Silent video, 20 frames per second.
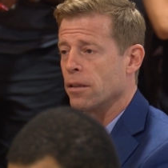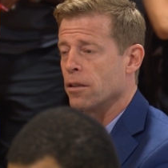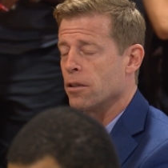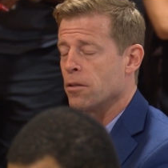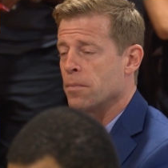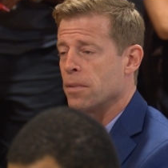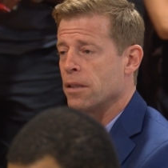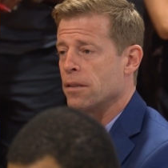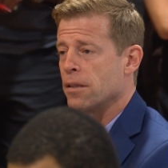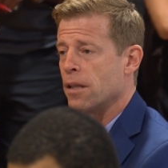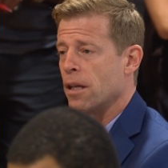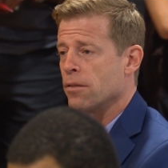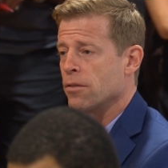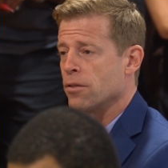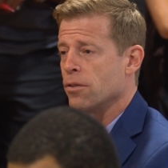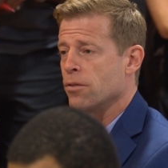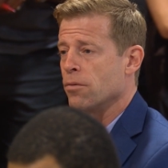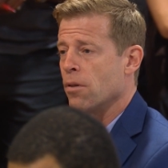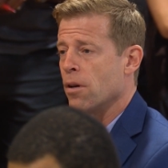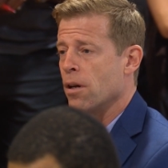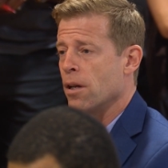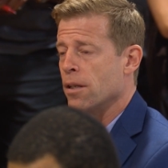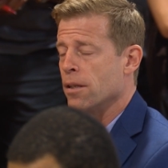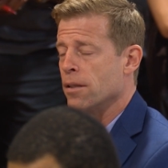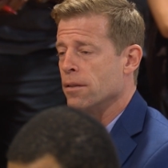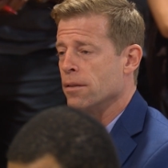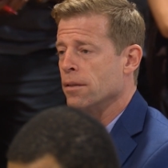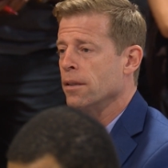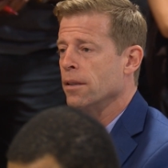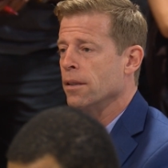a little bit, down two one,
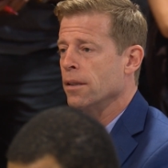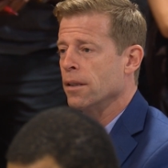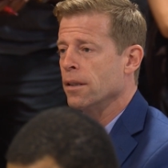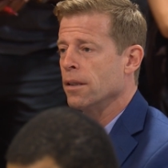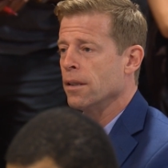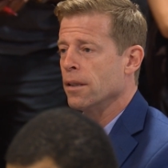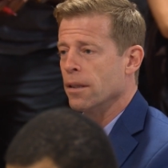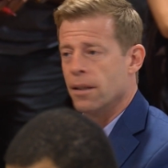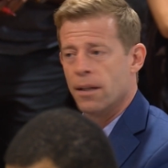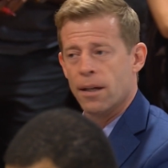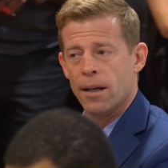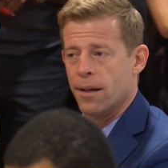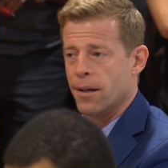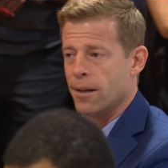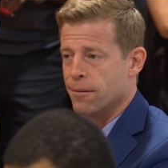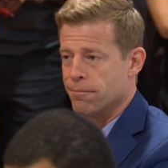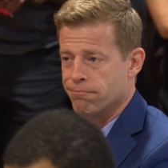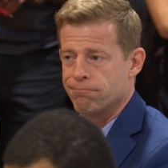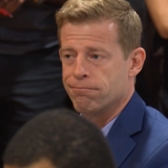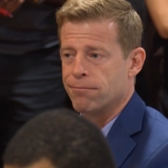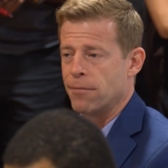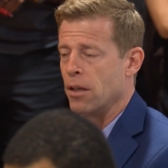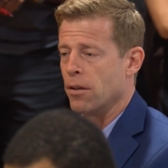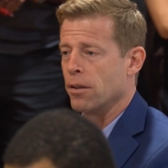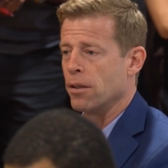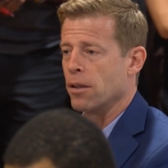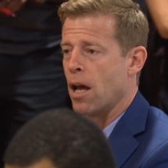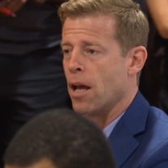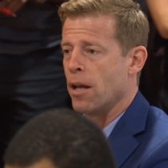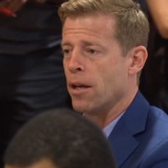and uh, you
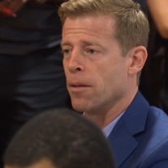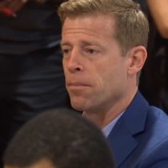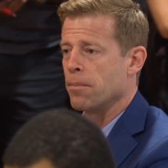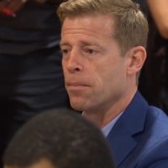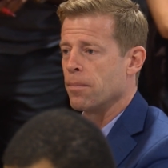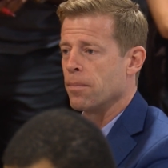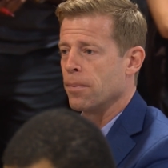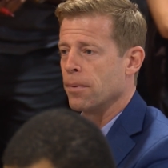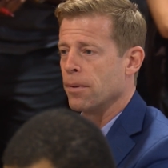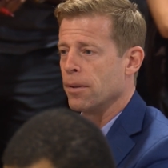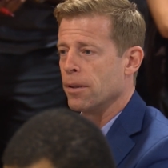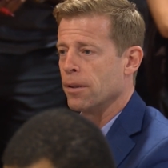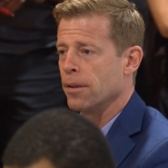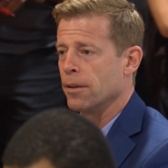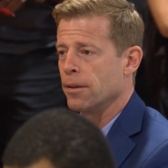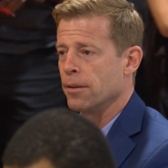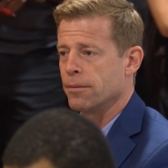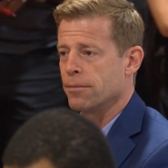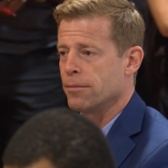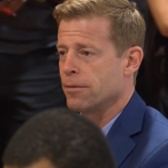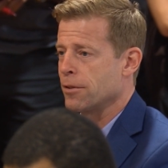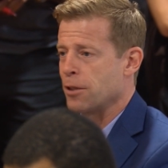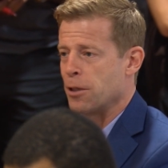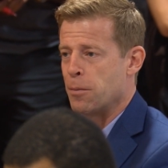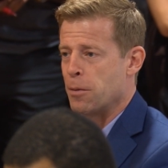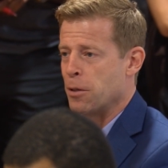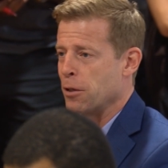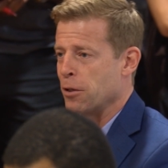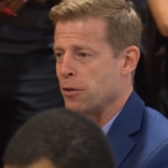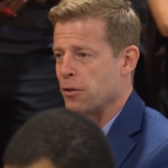know, the lineup uh,
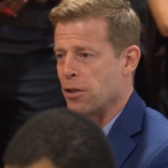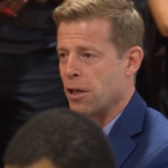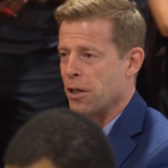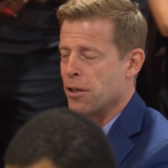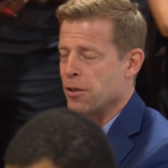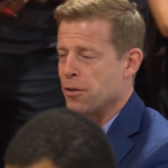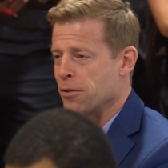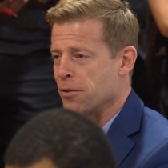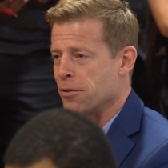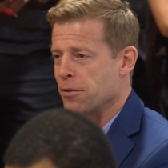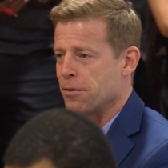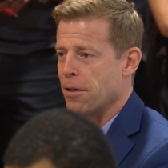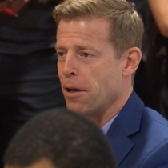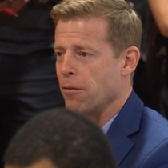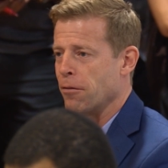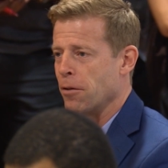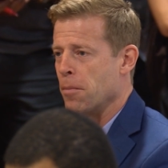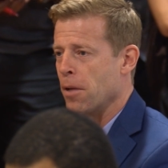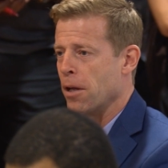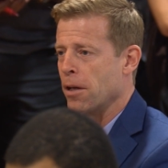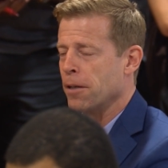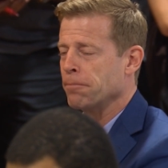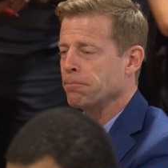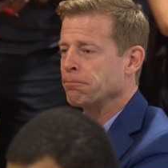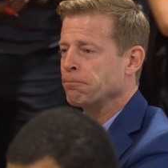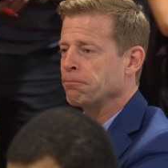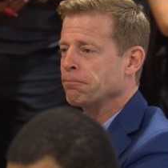seeming to change every minute?